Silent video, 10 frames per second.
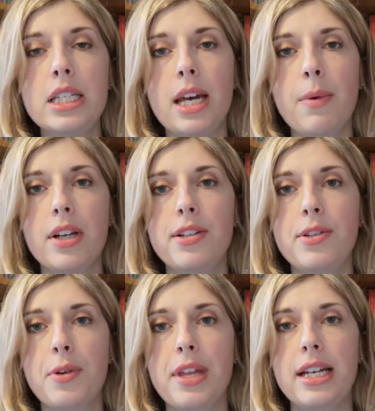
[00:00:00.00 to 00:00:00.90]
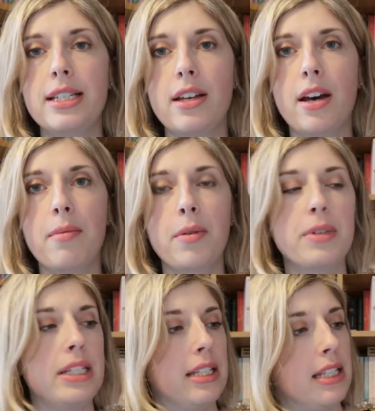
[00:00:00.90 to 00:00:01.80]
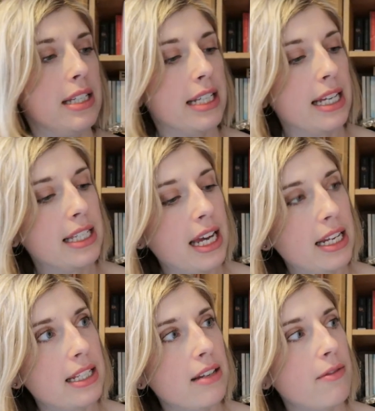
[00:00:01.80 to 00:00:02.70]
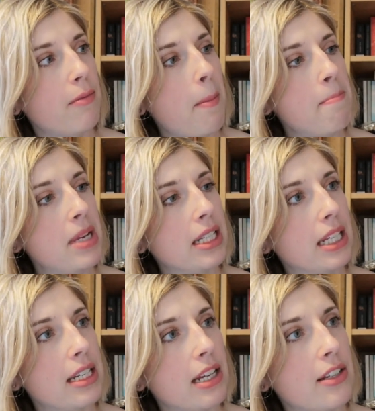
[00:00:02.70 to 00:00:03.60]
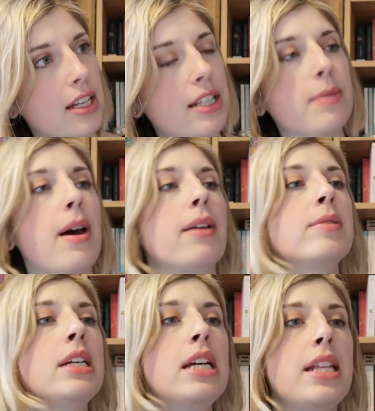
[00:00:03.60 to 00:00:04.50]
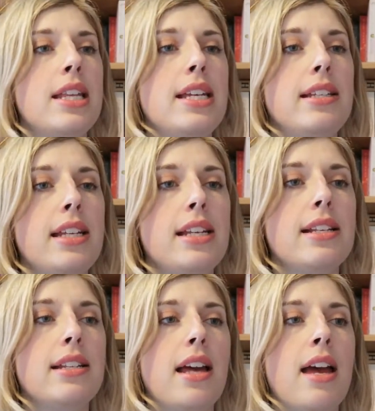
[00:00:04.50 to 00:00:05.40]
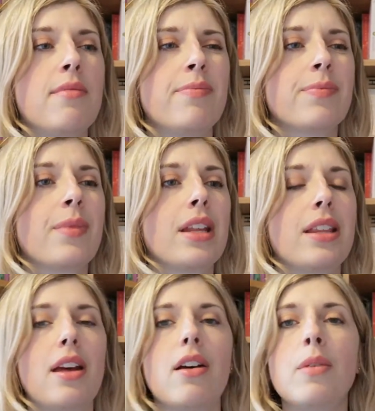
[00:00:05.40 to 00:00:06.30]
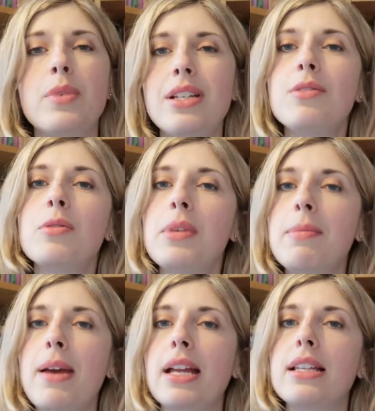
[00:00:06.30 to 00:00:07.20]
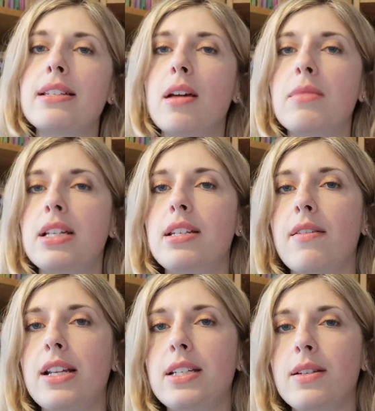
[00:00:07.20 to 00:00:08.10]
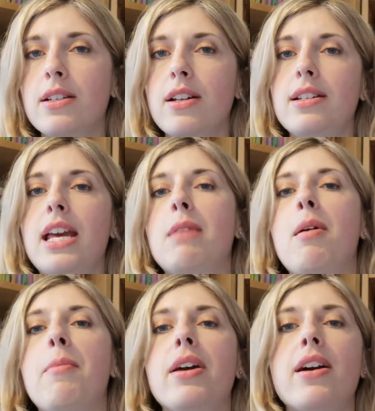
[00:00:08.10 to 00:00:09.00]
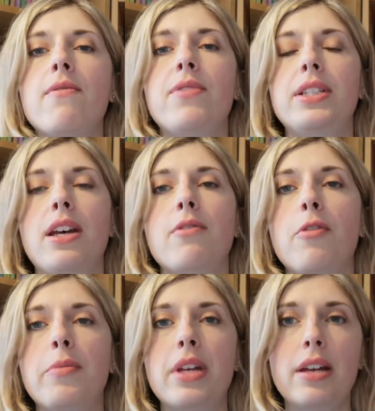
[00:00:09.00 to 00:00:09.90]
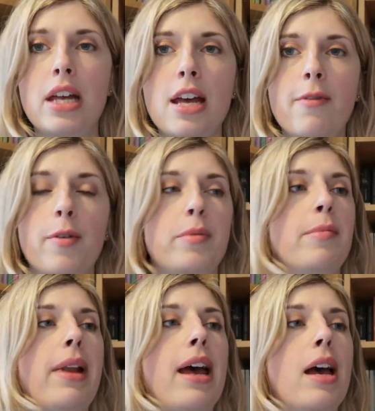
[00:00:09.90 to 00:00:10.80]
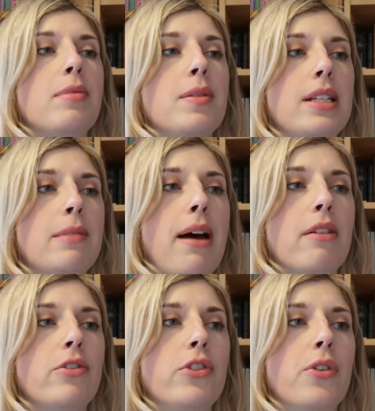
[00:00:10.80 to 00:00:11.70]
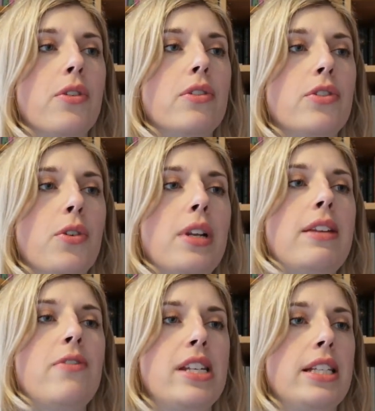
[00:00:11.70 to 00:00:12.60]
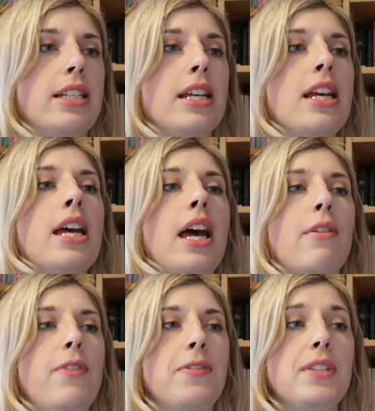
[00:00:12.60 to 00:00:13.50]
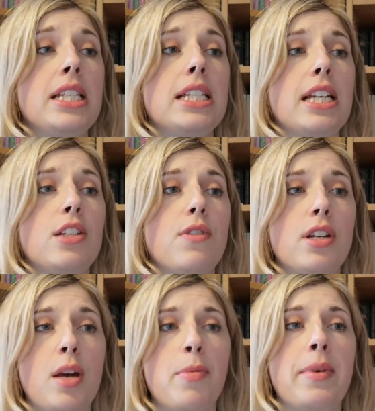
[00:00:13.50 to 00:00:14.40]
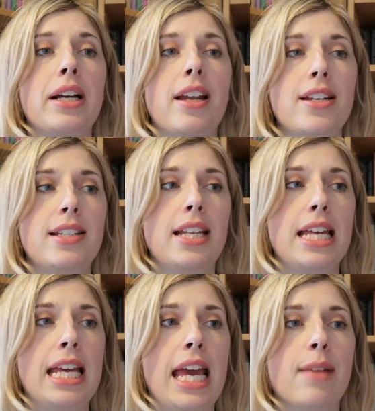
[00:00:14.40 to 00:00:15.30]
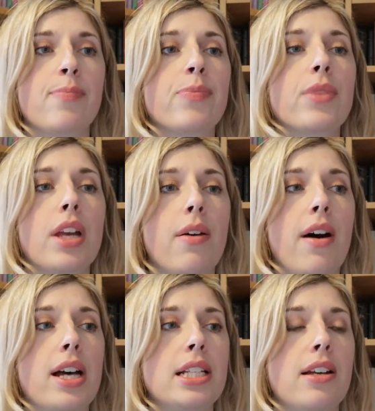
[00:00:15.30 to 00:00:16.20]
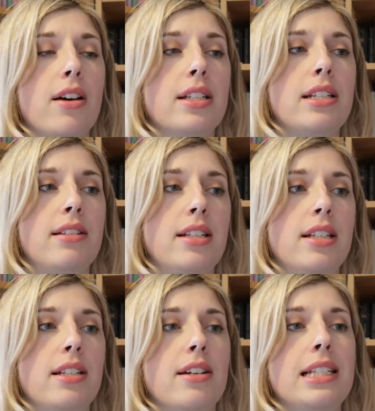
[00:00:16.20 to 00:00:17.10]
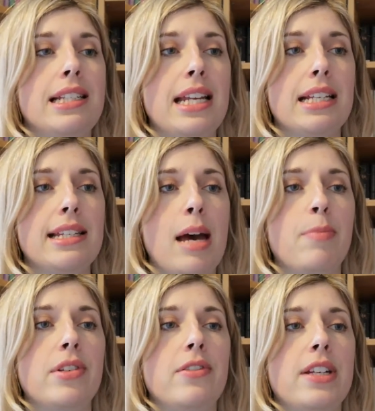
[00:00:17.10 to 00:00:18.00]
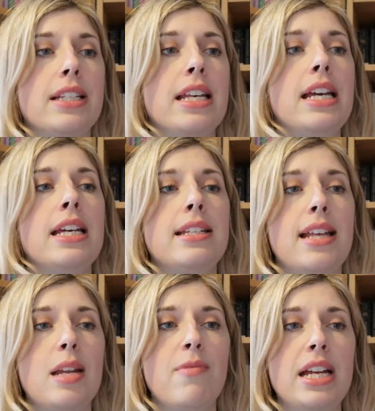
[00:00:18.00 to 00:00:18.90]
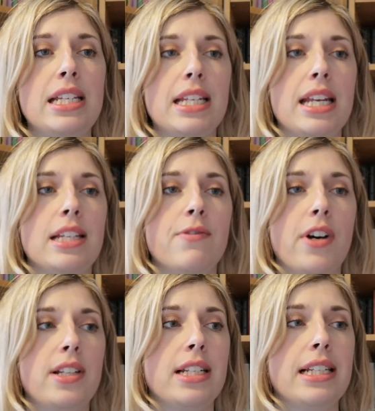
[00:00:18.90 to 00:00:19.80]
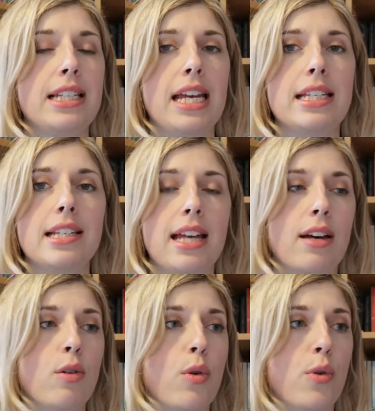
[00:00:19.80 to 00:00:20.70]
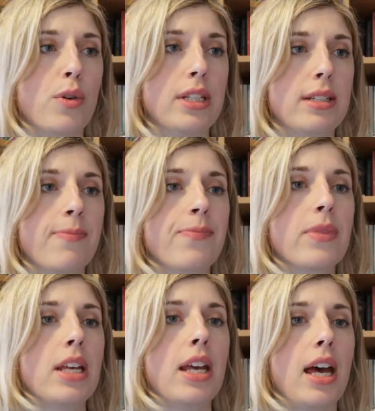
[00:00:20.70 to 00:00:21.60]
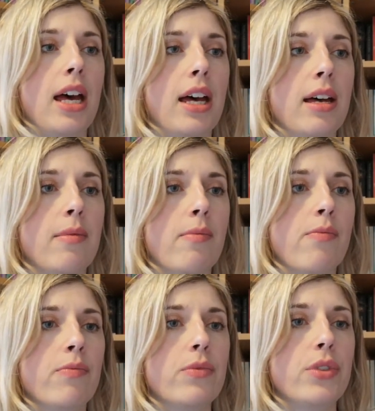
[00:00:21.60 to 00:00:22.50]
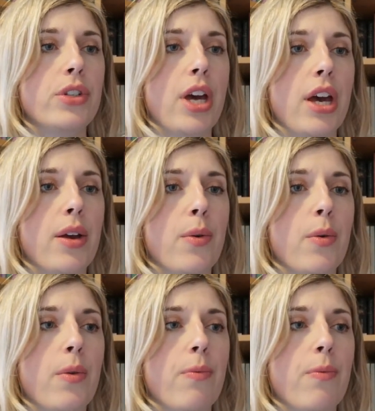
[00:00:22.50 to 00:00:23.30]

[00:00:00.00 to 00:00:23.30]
so when I saw this, um, I wanted to get it, and it's in mint condition as well. This is um, I wouldn't normally pick this up necessarily, so it's kind of taken me out my comfort zone from the from the blurb. So it's about Jean Jean Leviste, a 15th century nobleman close to the king, who hires an artist to design six tapestries celebrating his rising status at court. Um, so